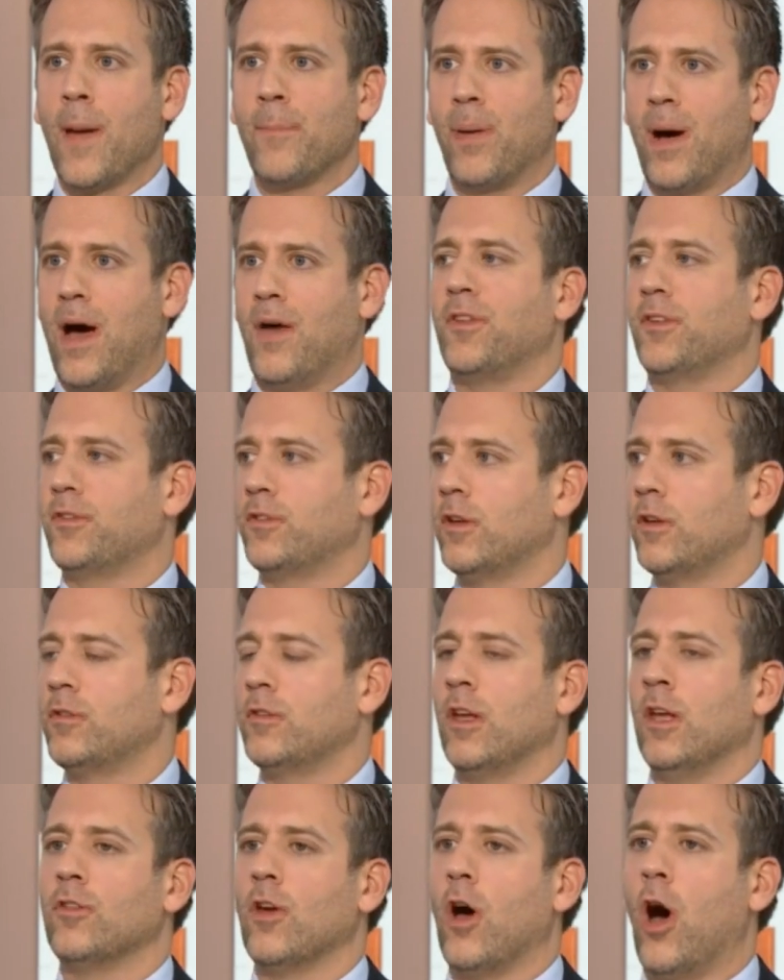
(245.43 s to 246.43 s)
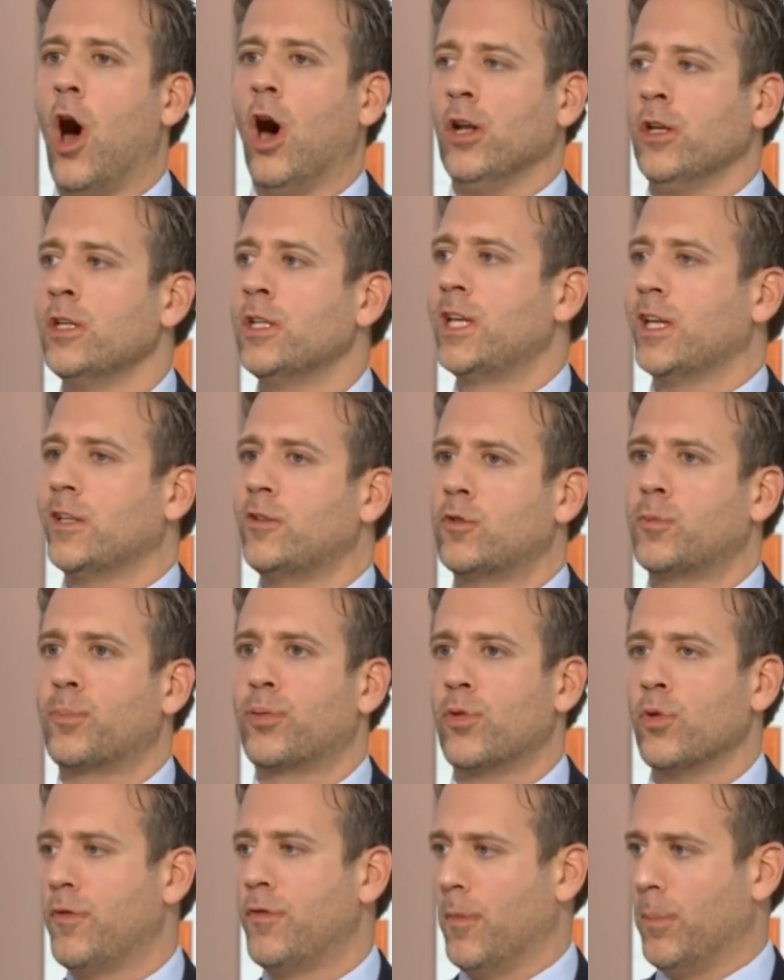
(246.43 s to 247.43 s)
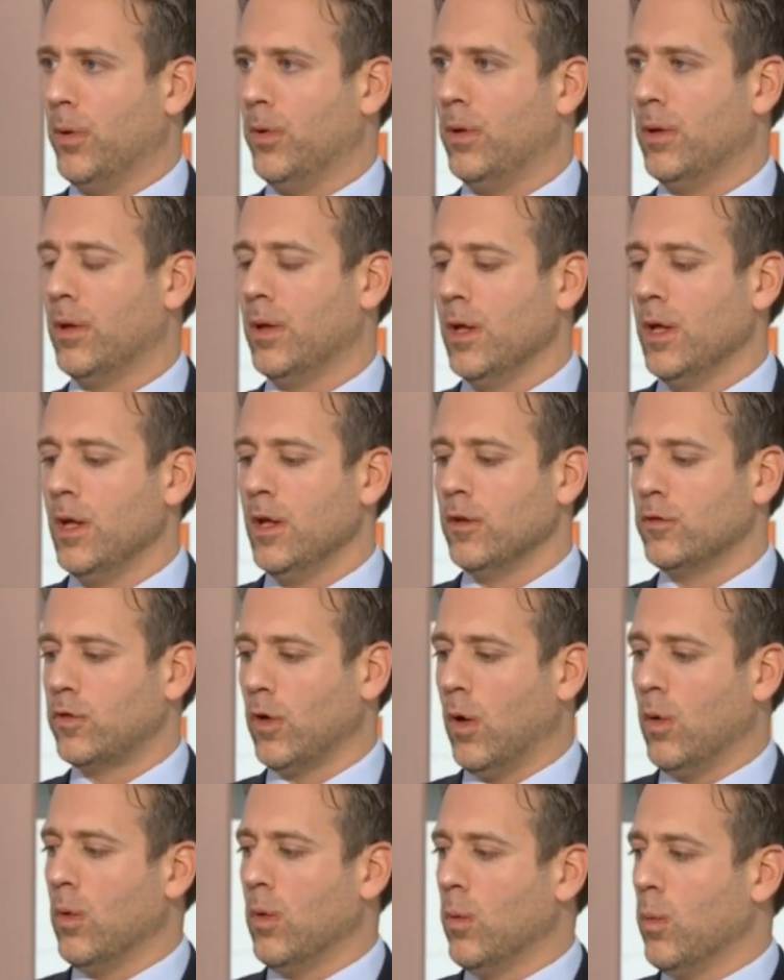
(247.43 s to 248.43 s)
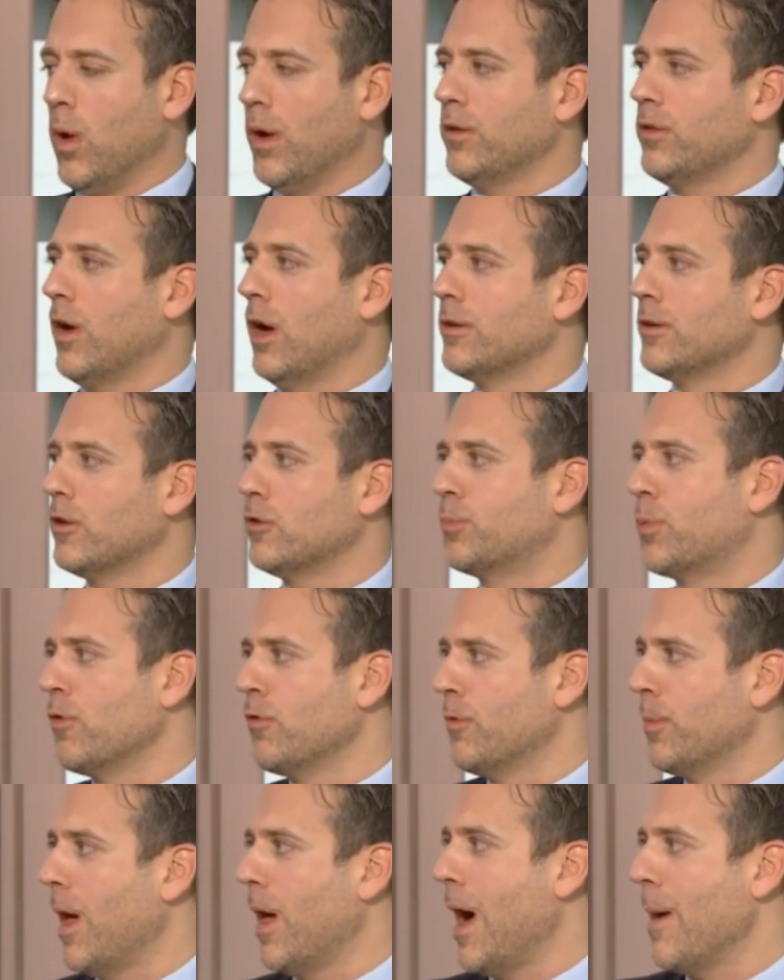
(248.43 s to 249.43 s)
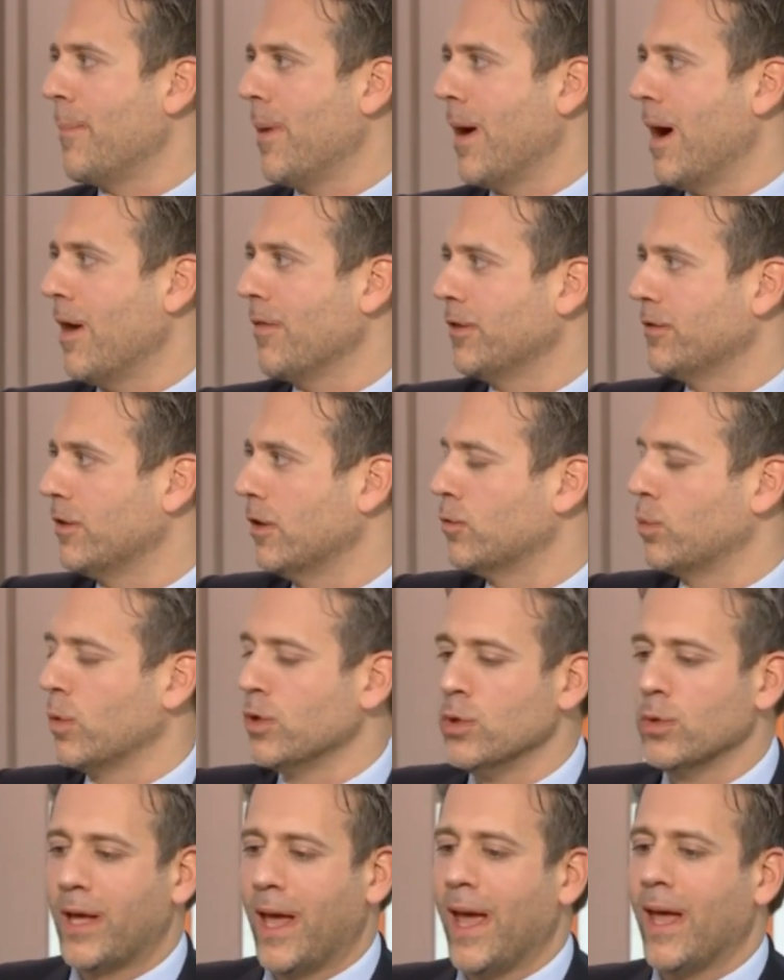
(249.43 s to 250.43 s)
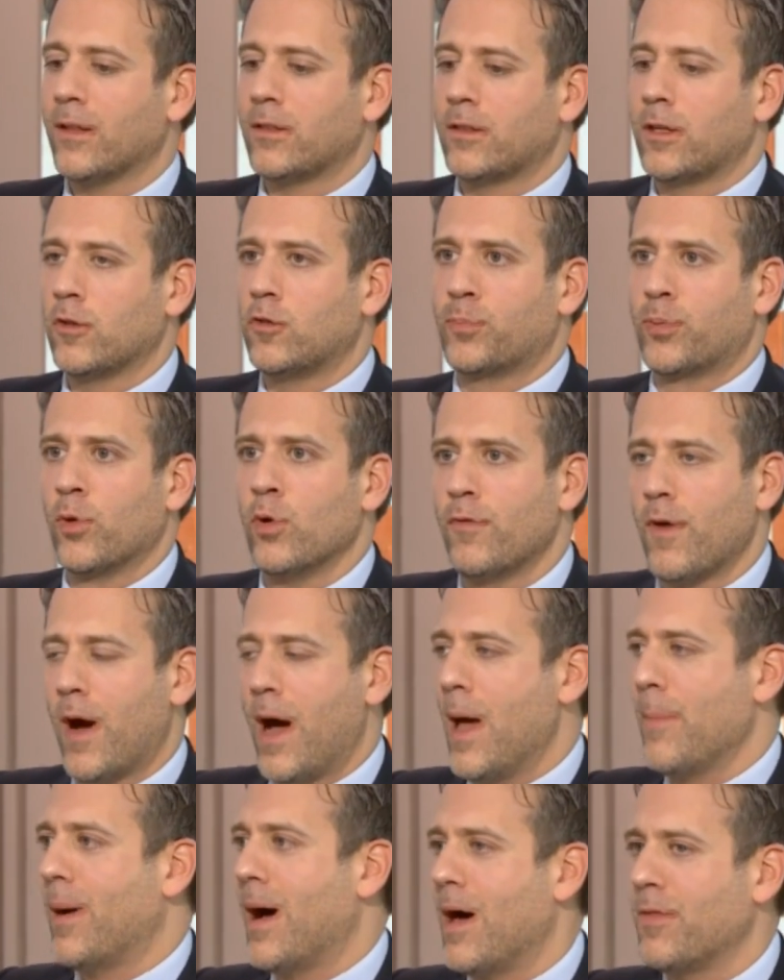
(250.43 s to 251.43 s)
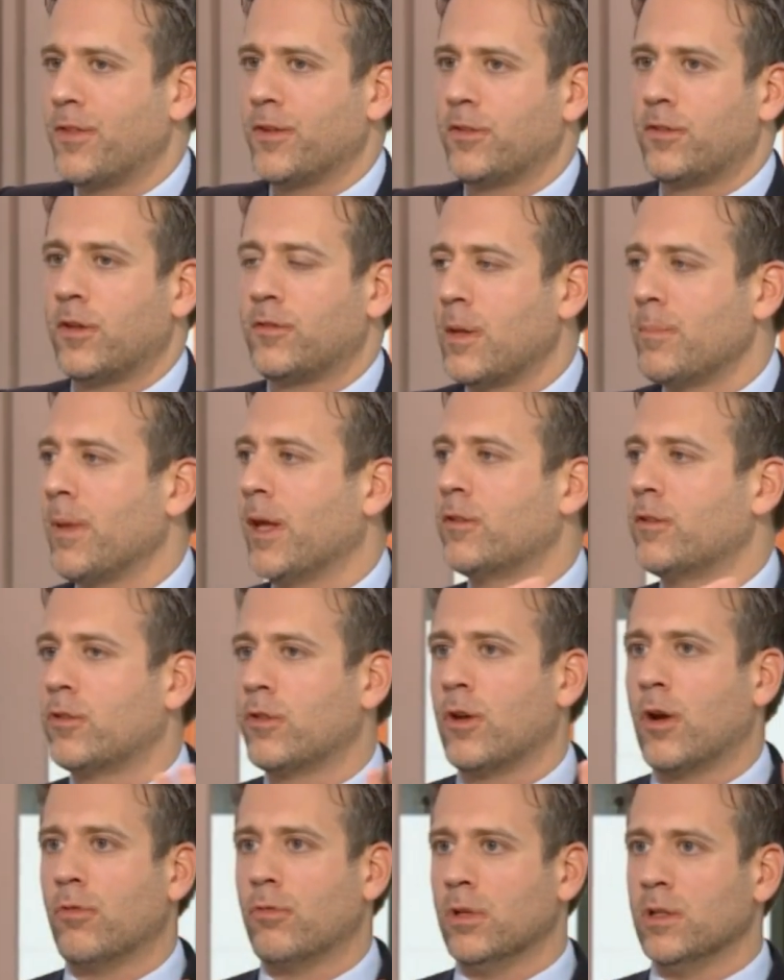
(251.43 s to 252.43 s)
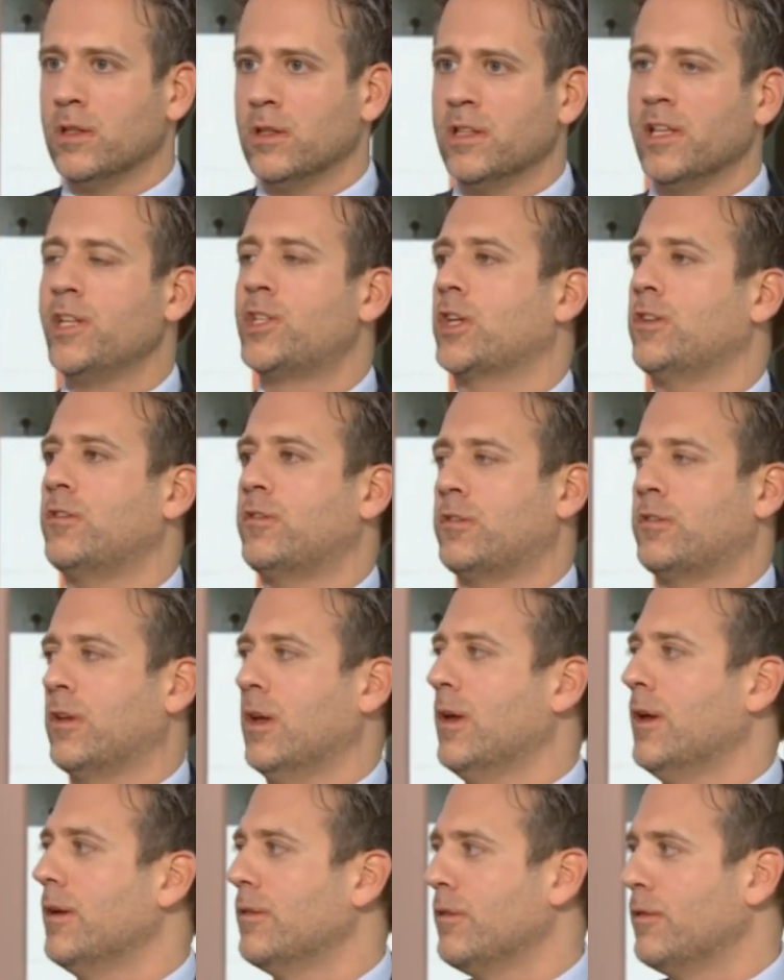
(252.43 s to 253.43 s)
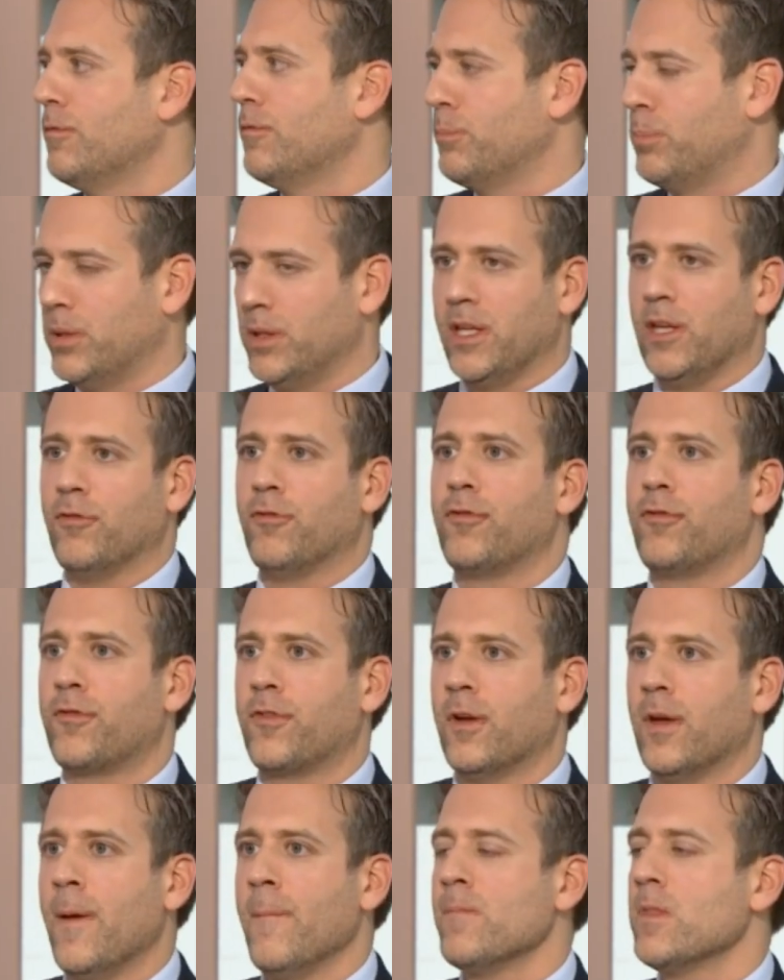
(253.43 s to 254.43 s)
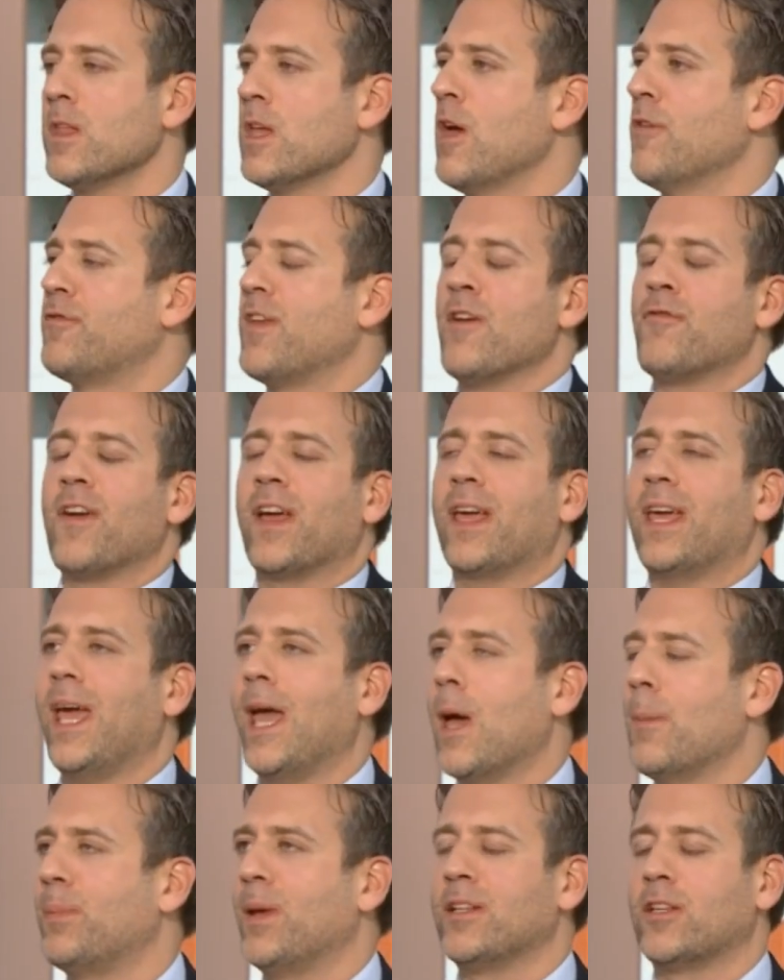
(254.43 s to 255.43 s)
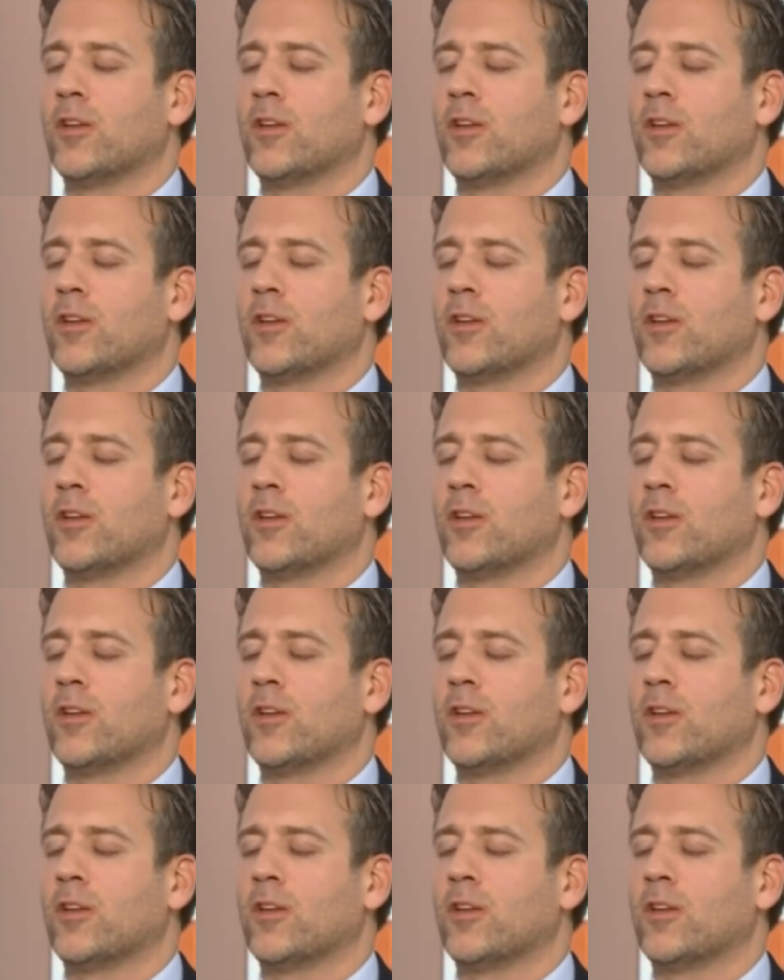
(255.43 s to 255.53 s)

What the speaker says: hypothesis is undisprovable. So what is undisprovable hypothesis? When you can't disprove a hypothesis, that makes it a religious belief. If it can't